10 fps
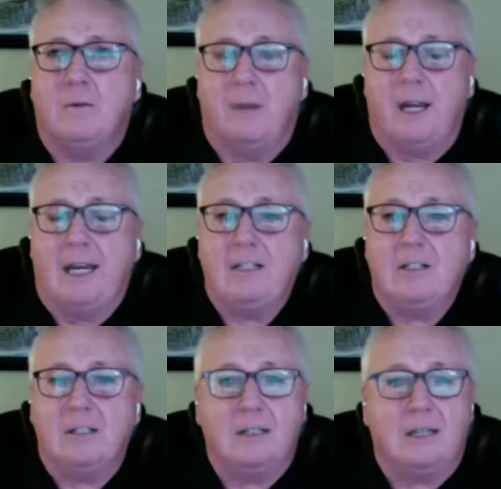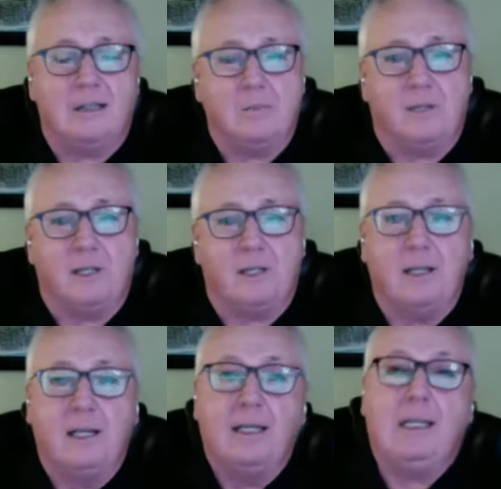with my agency has
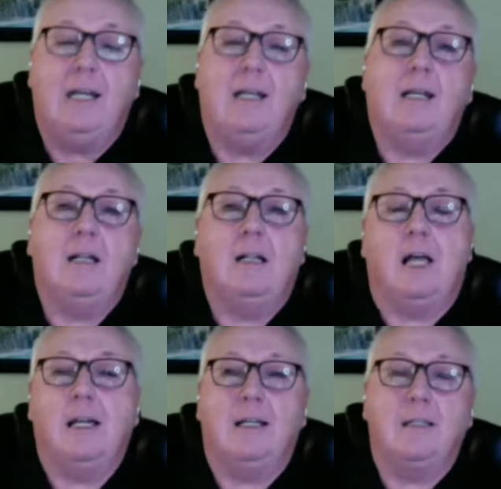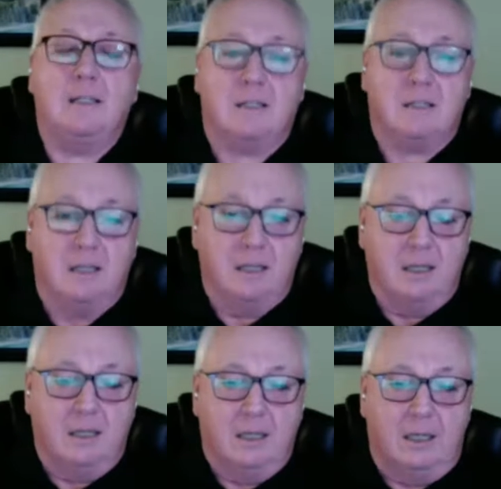been getting clients
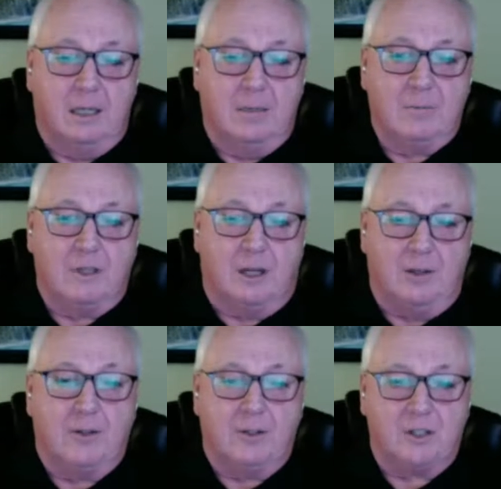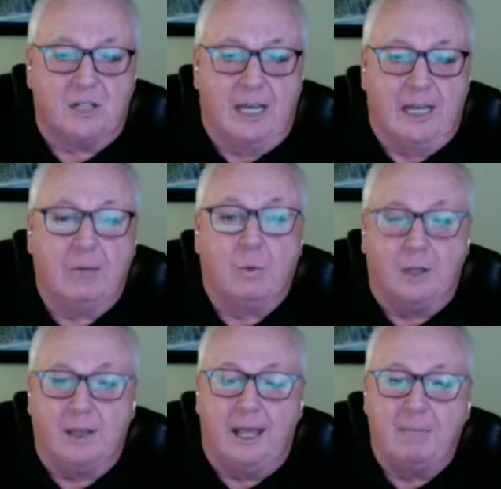to understand
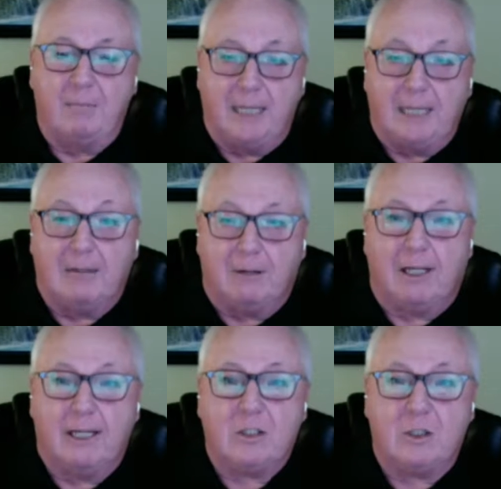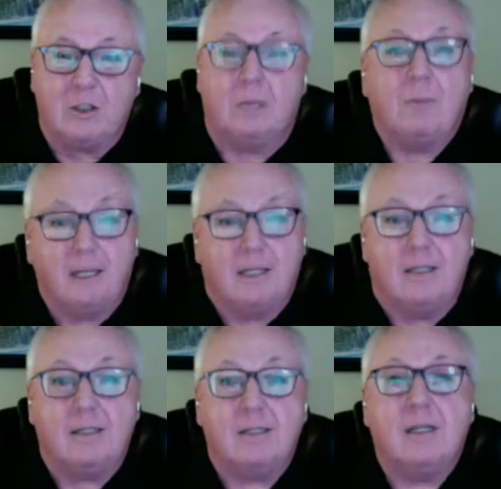what that media relationship
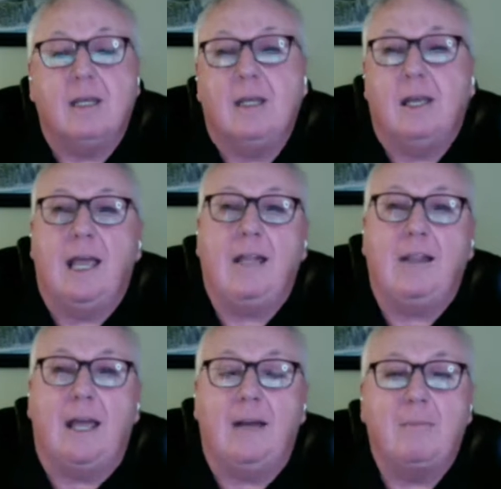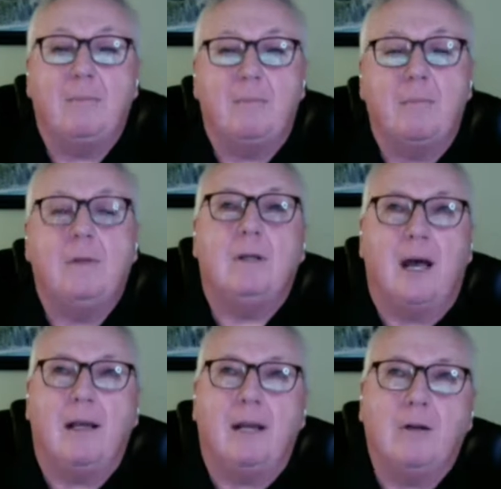is, and then
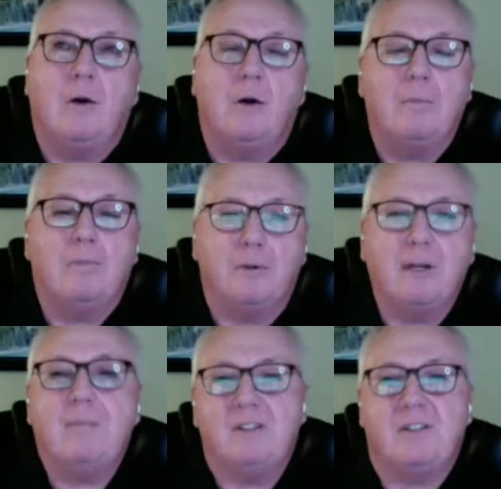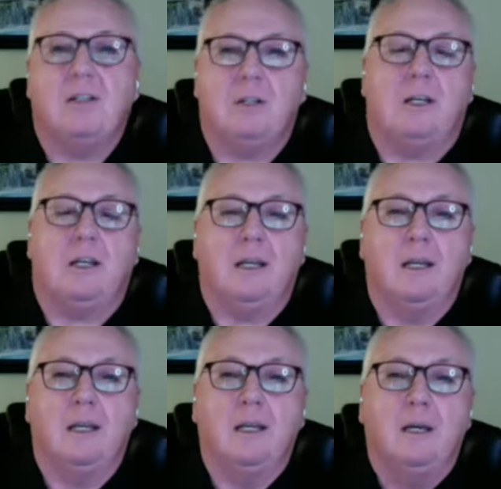I call it prepositioning.
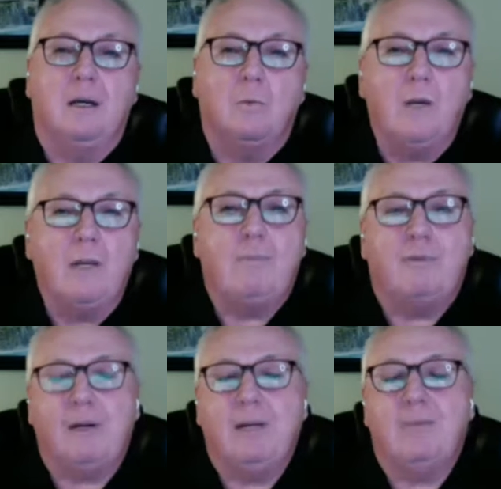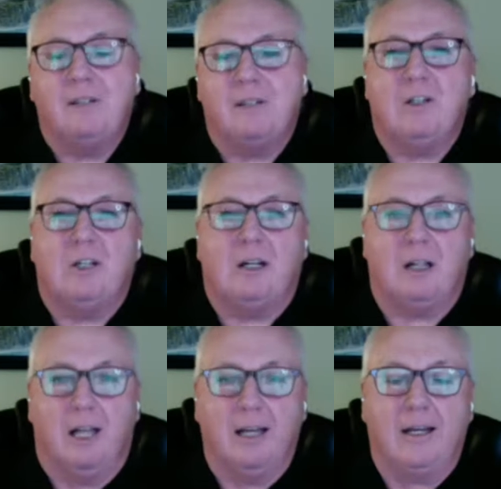We preposition
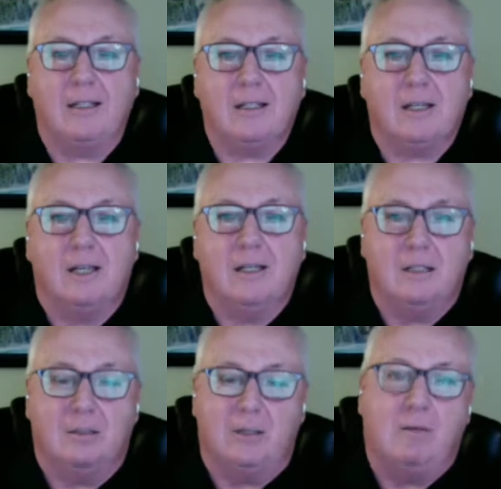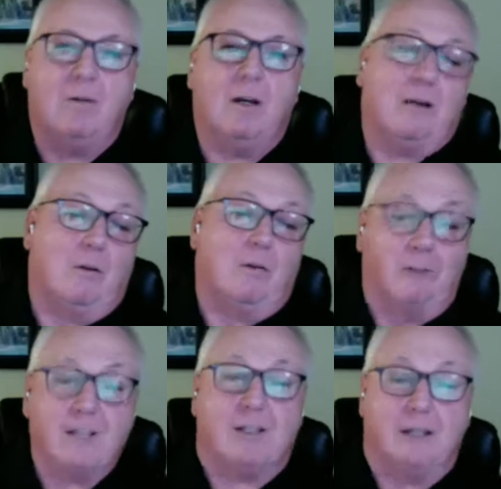clients to be what I call
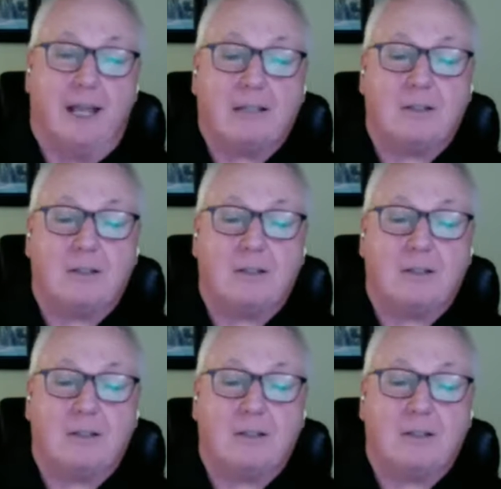resident